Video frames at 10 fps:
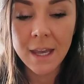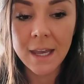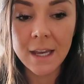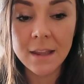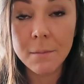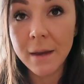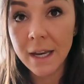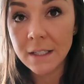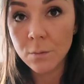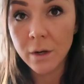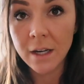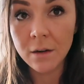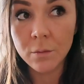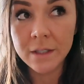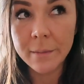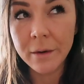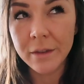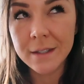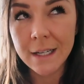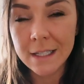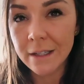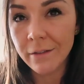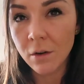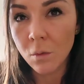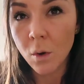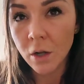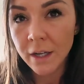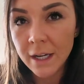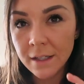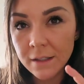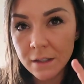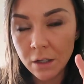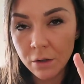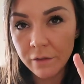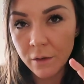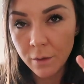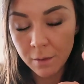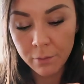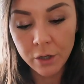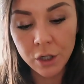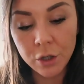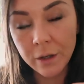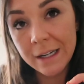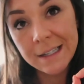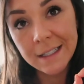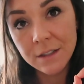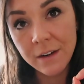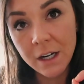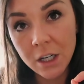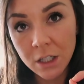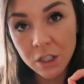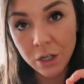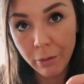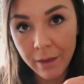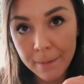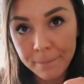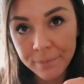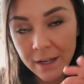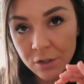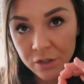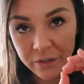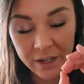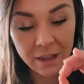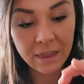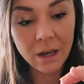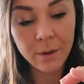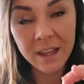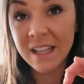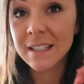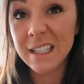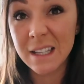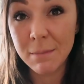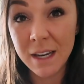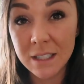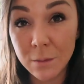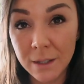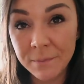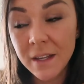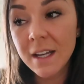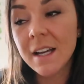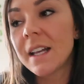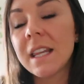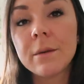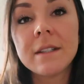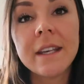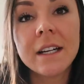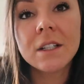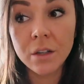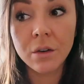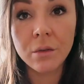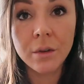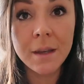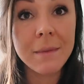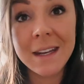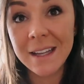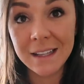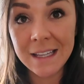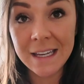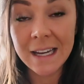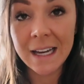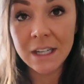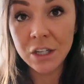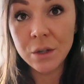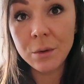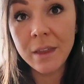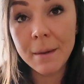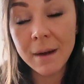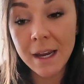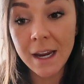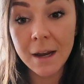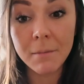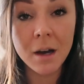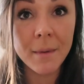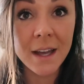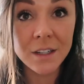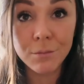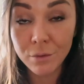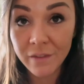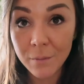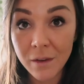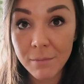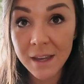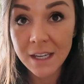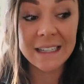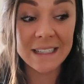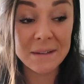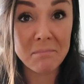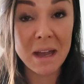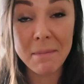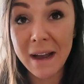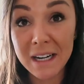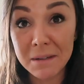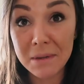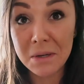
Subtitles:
and the biggest one was about the size of a walnut. So if you want to put your index finger to your thumb and just look at it that way, that's like the biggest one that was there. So immediately I knew that my mom had to move in with me. I packed up a